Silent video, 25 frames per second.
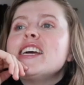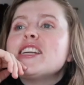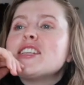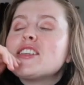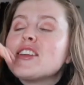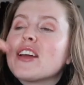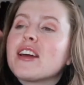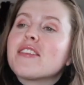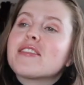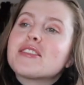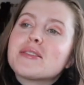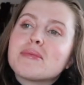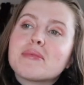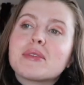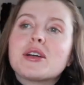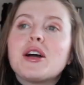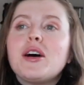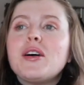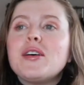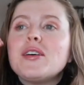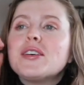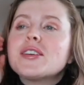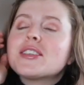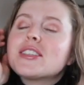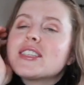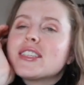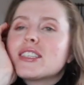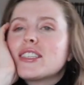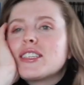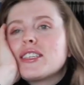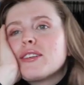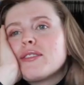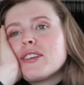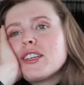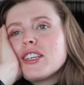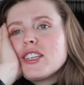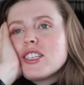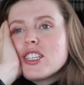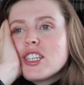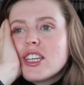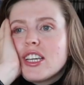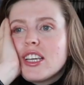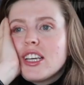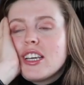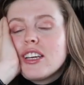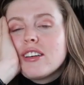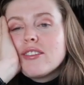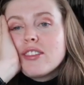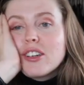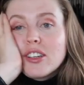Do you have some goals, things you want to
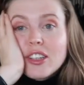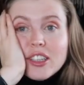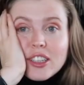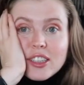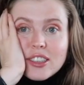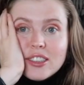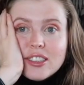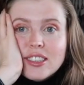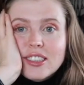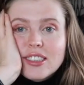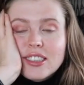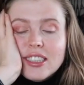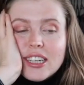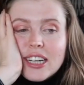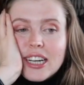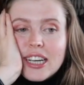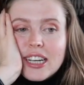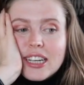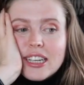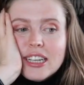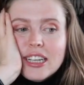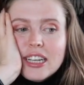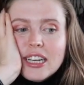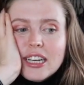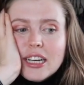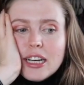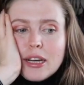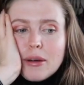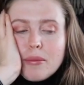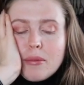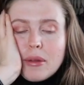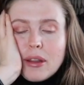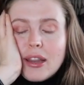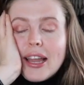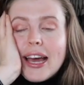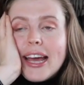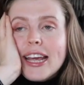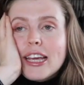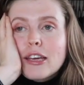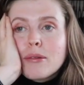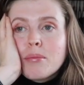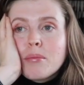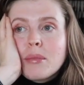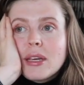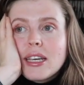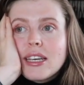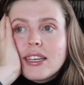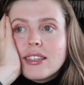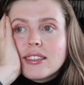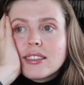achieve, or are you just like
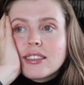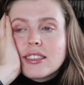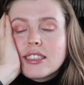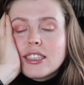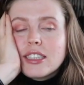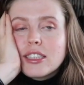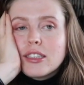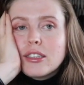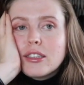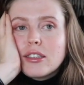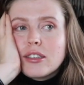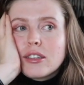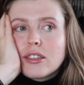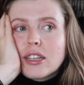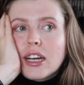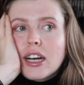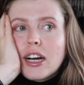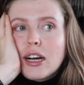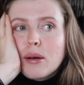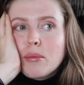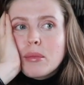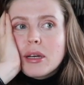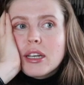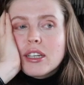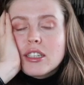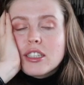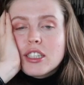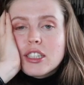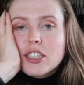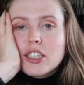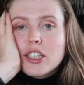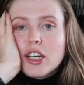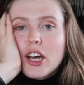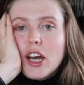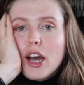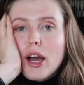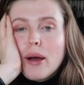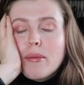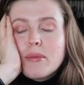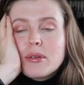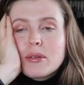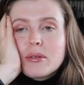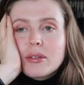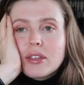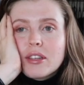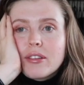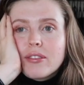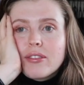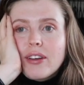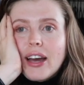me, still coming to terms
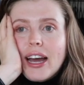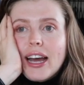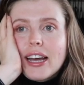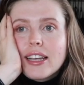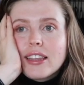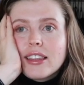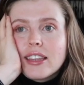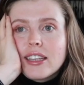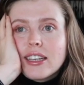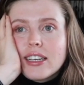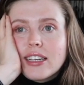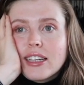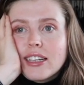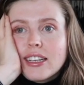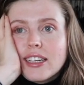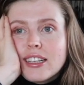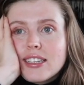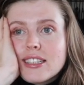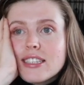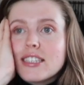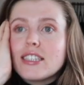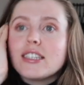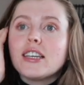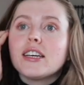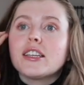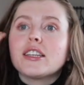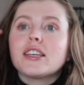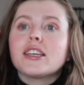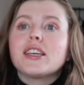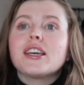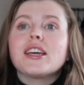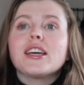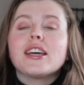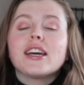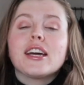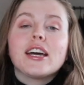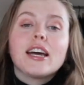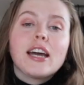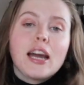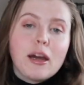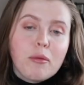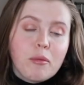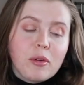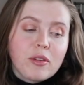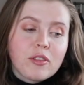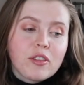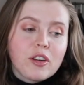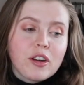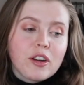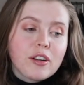with the fact that it's another year and
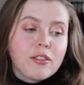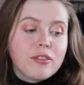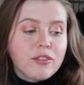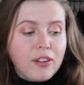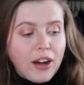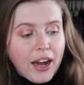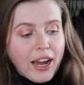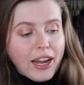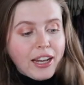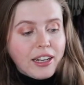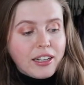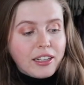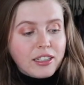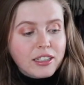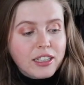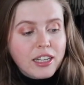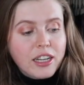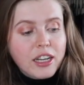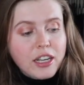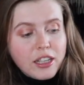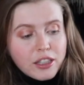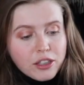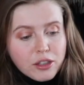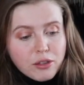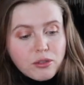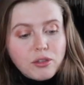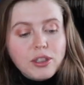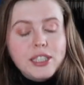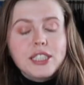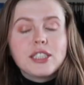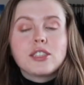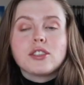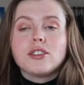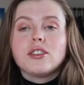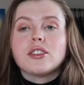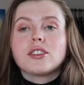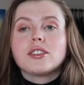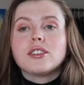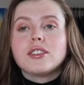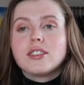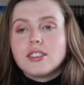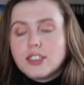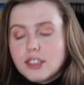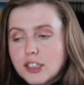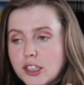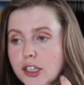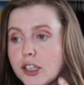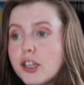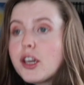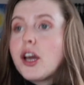we've got to find the
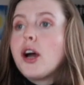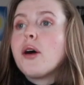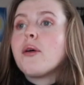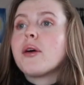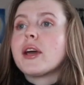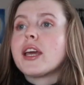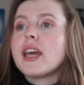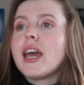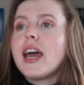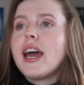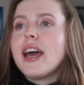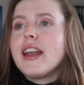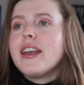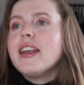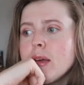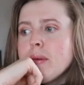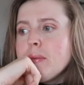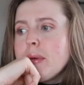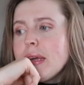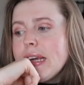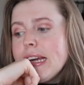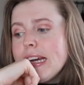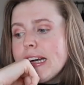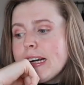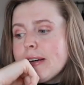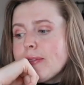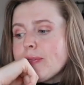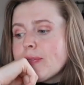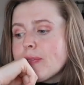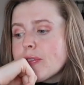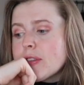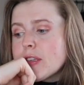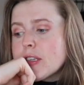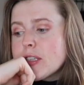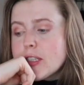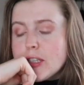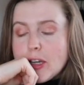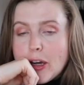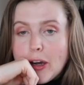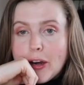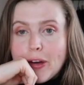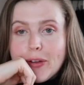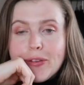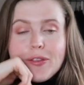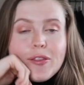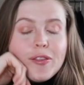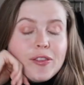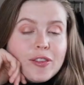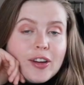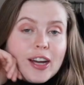resources to go again? But yeah,
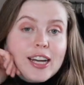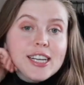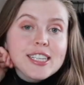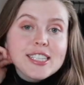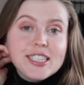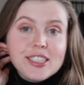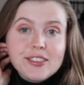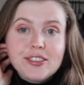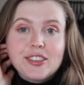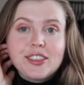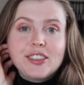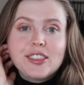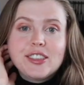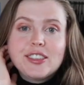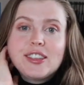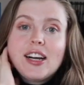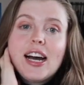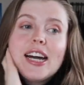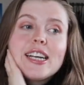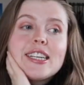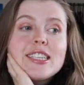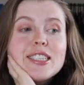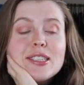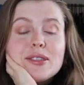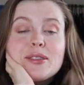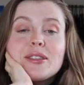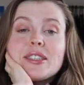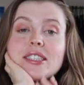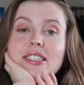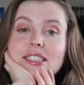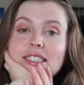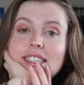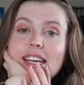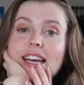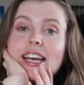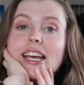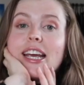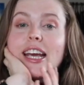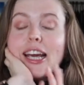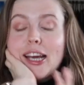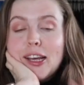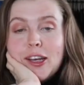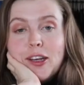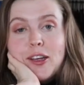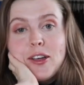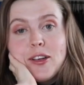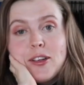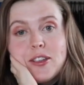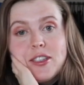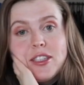so first of all, I just want to say a
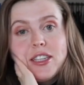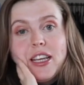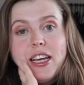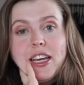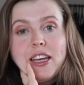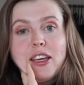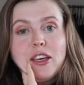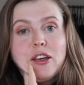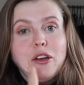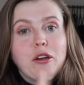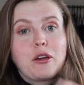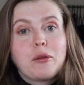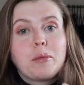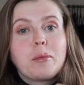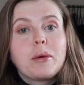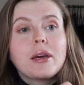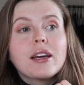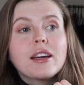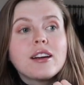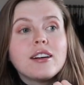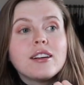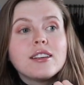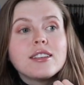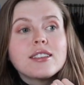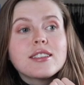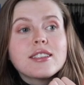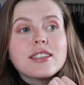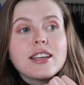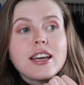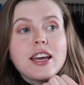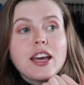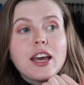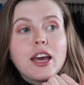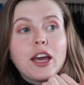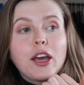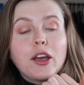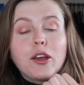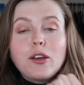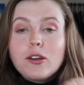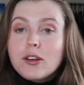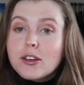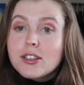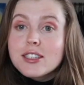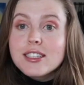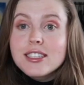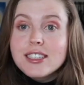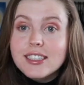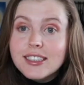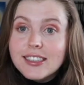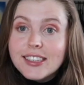huge thank you, because you're
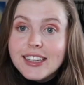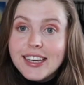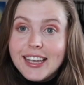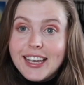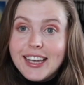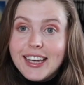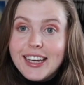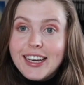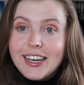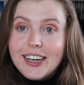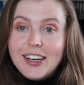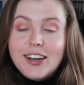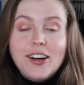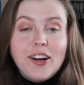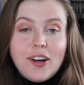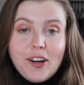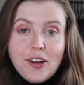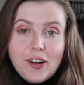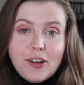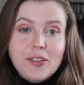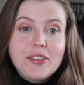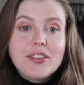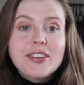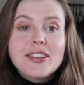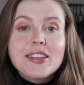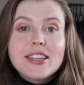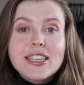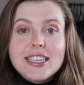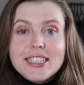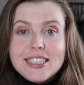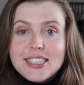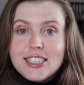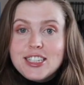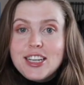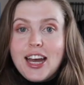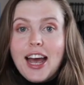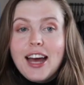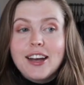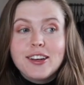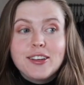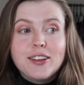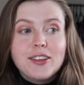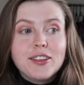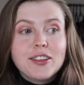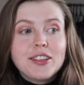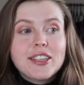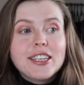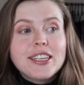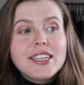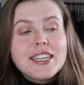still here on this
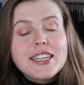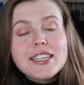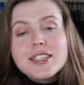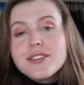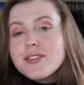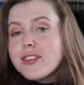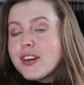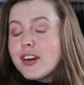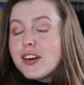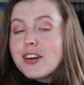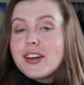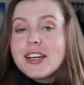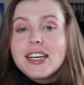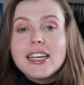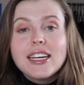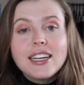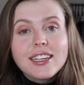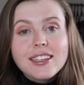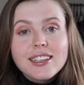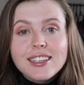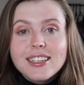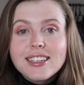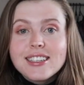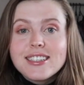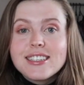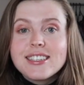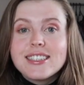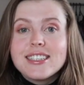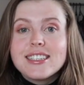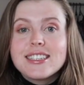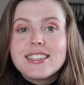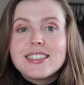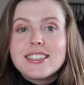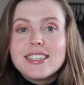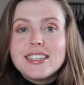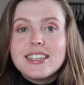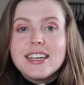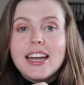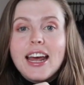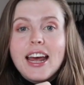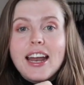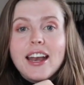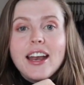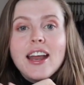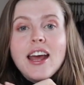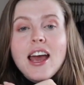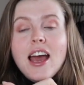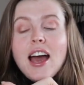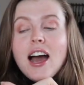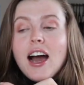channel that is very inconsistent,
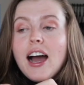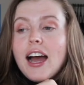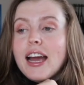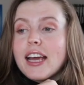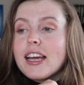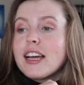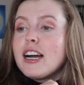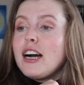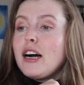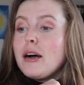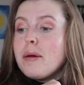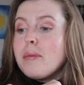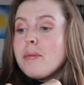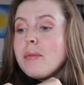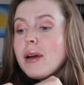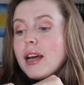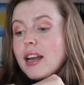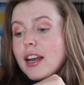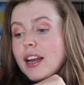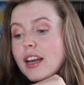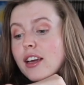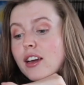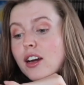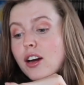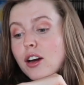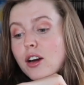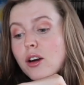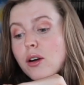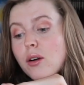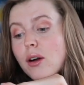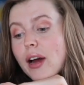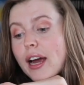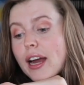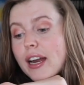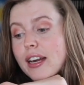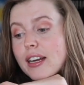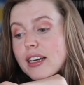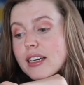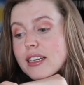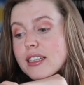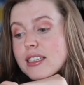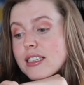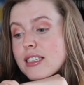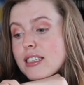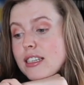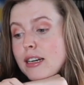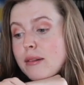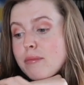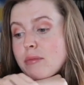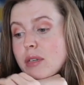and I come and I go, and
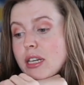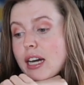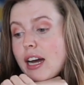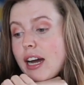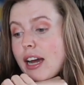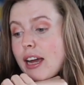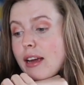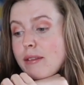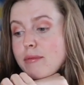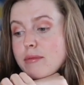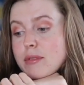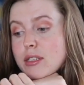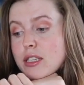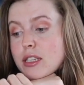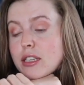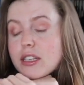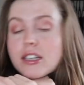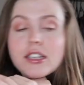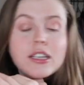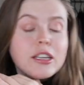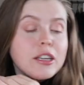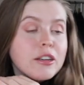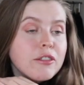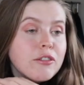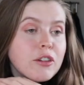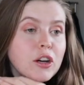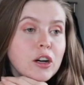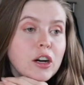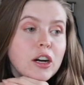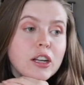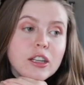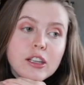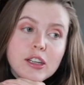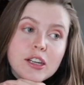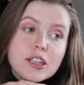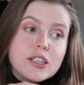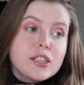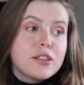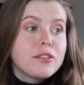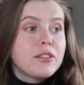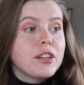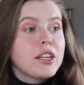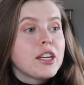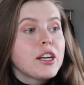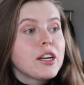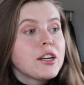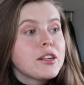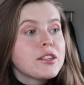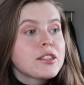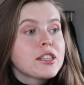sometimes you've got lots of
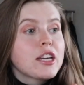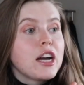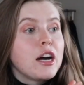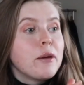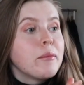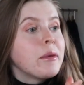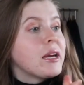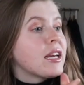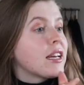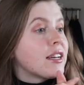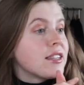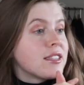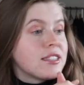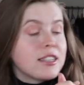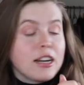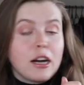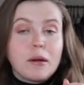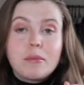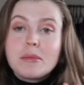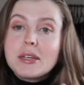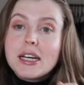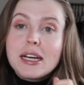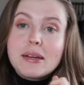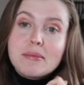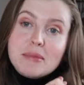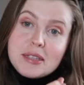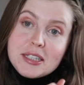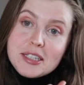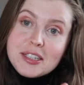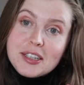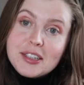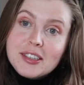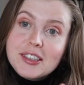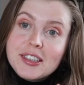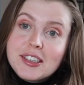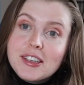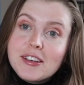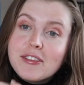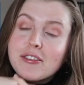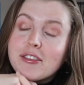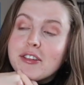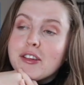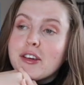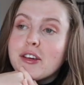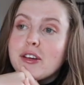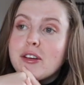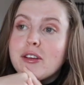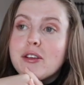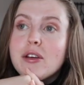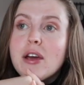videos coming and sometimes there's only a
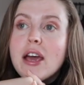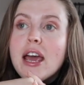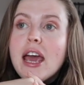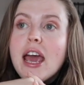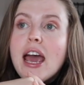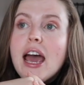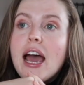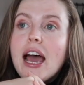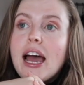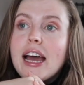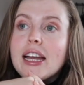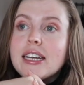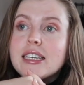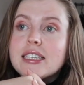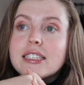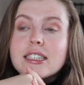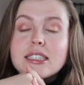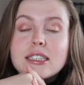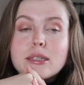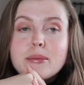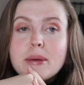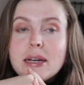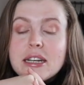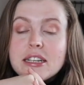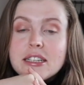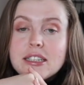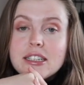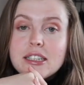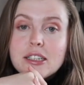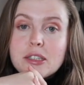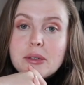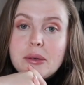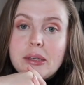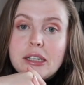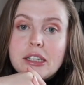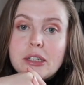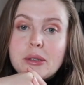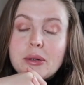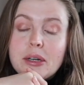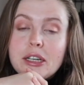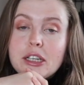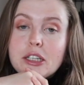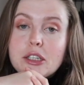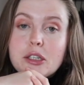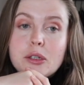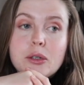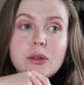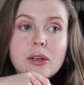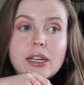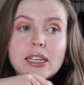few, and especially in
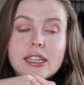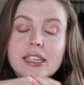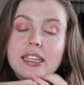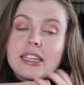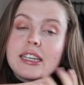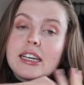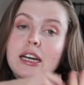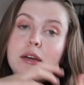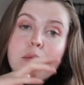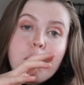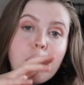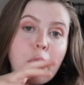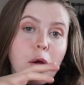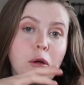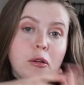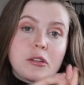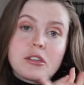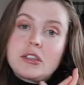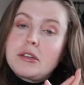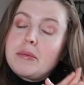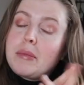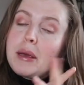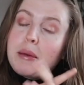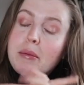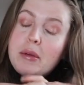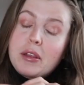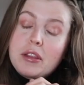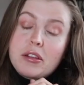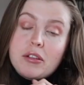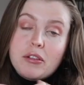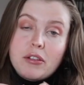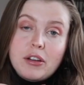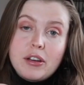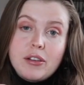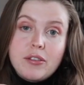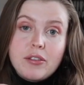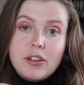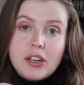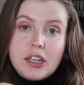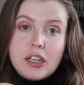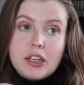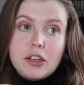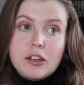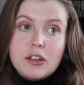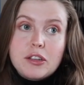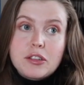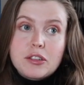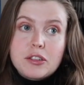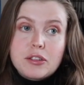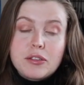2022 I think I posted maybe 3
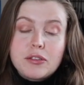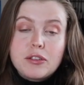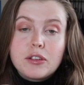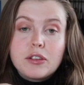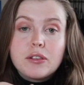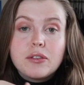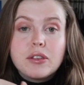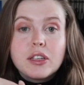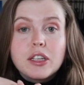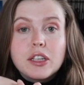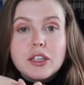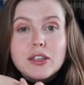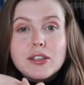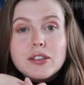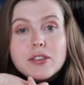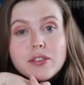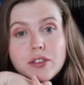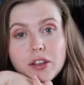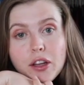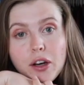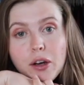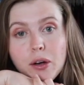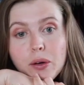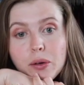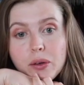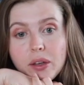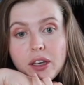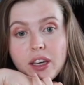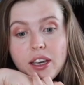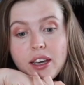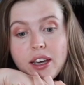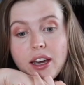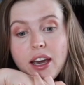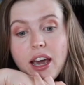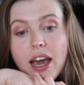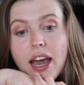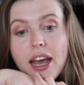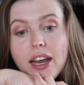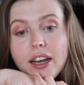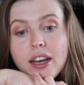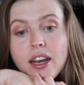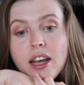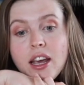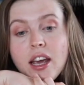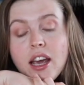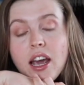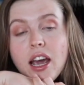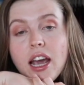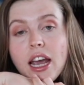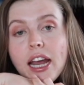videos or 4 videos for the whole year, and
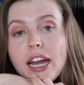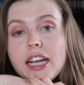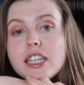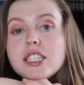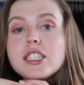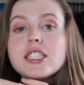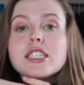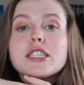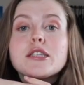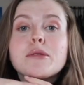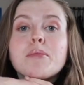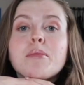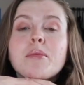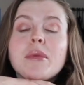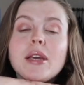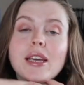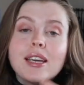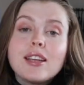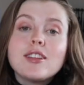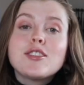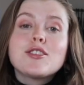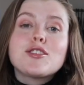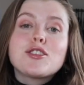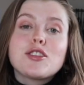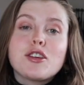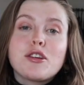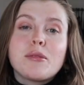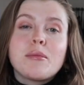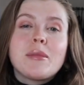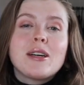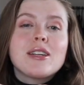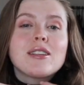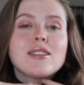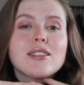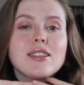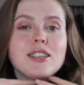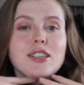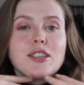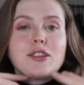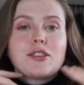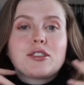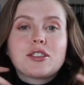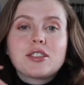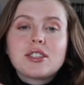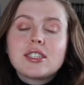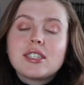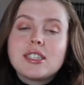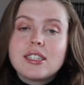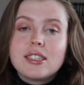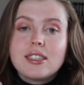it just means so much that you're
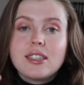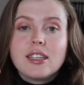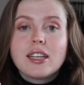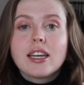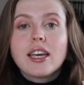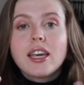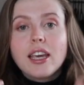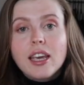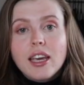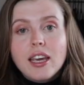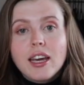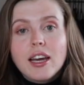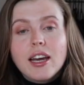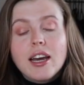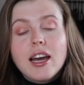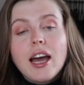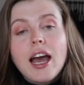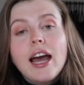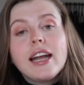still here.